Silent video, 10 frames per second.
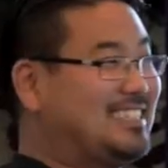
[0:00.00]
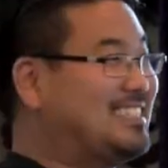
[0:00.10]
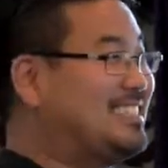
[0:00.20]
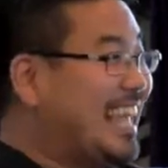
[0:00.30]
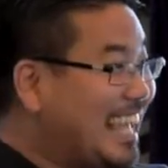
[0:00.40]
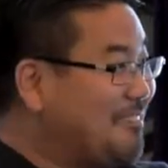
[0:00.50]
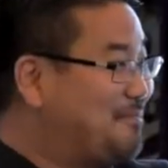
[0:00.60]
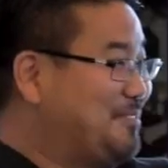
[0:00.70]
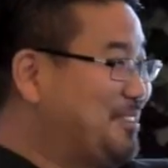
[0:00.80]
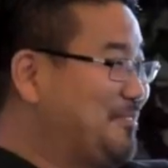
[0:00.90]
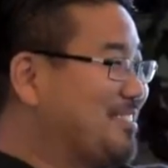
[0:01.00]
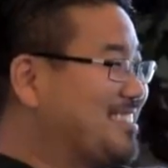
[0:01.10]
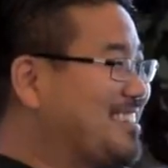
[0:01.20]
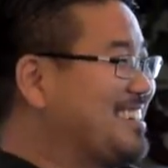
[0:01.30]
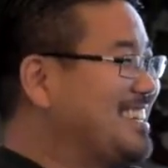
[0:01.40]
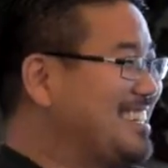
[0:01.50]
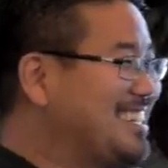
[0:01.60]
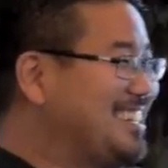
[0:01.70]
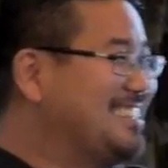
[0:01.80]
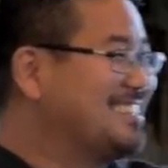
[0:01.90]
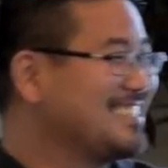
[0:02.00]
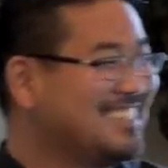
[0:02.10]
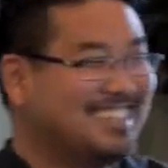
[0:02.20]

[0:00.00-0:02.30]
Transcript: same food for 30 years.